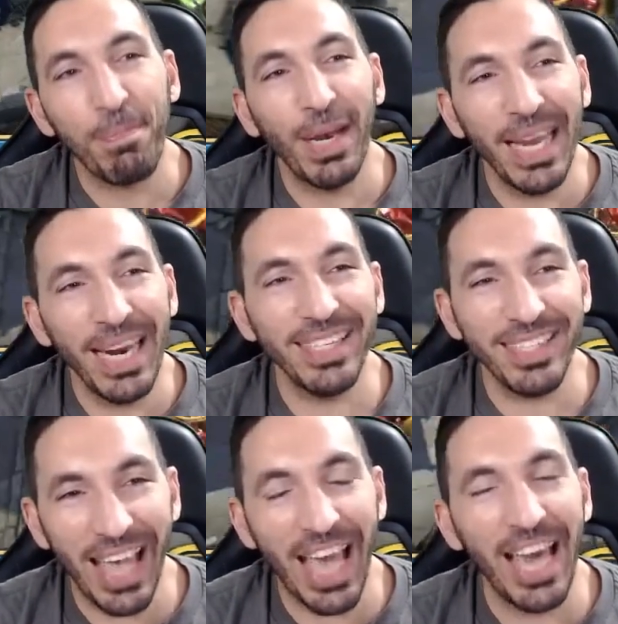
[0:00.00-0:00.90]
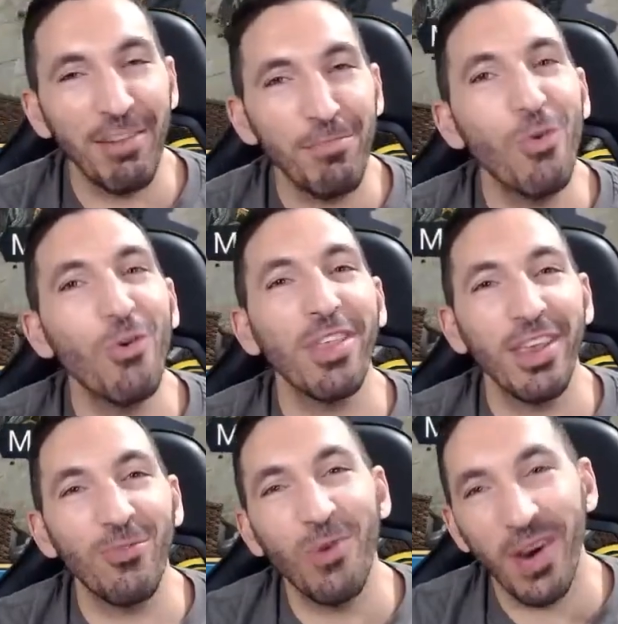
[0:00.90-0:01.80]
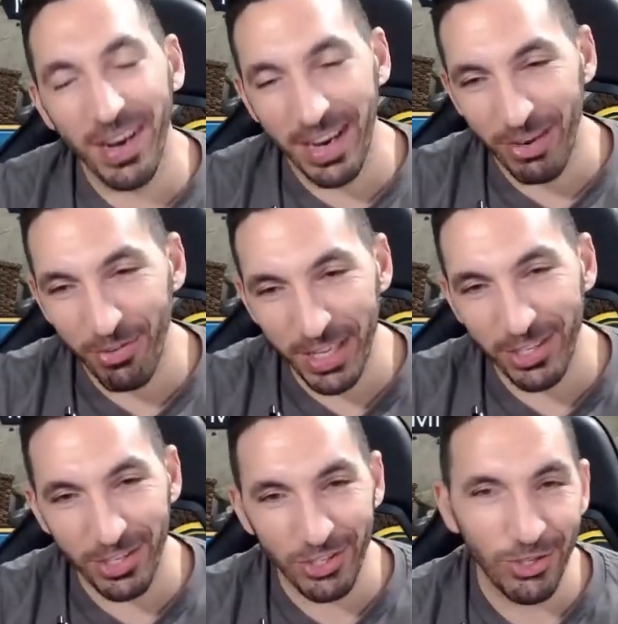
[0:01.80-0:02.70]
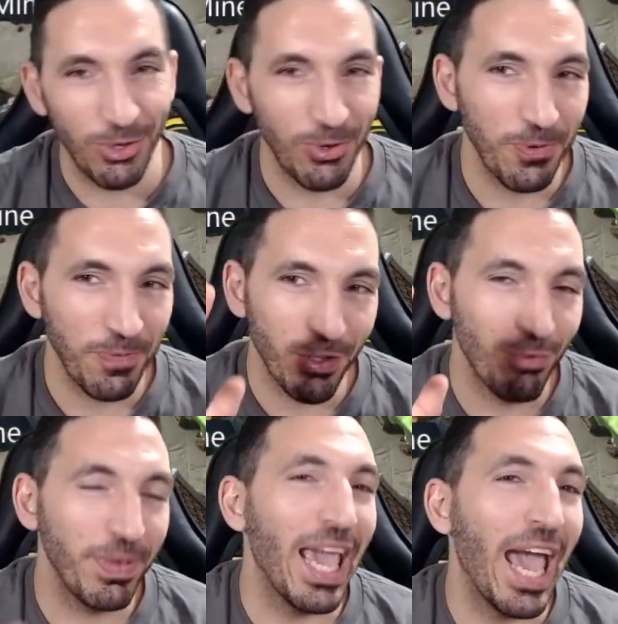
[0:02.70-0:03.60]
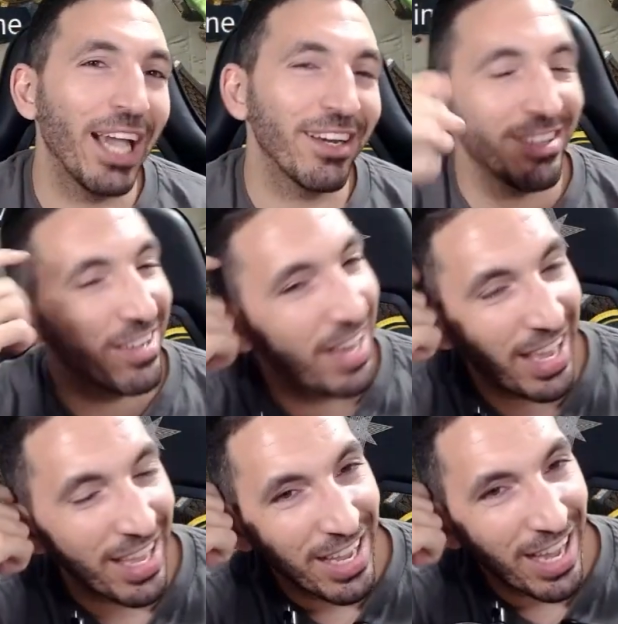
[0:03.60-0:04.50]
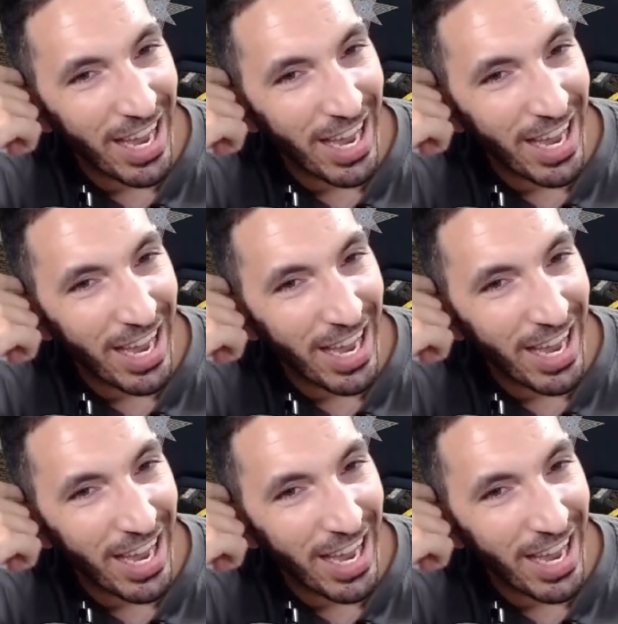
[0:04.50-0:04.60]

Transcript: players had more than one reasons to to be angry today.